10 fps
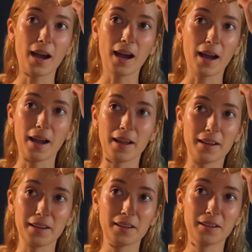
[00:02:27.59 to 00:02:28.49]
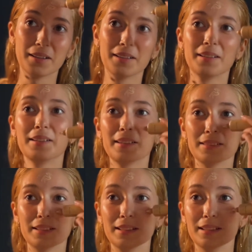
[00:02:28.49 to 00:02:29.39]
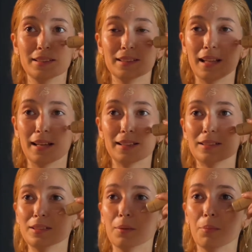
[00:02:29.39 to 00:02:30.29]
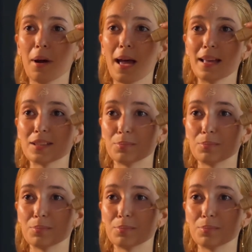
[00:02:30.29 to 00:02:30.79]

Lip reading: I did it like the best,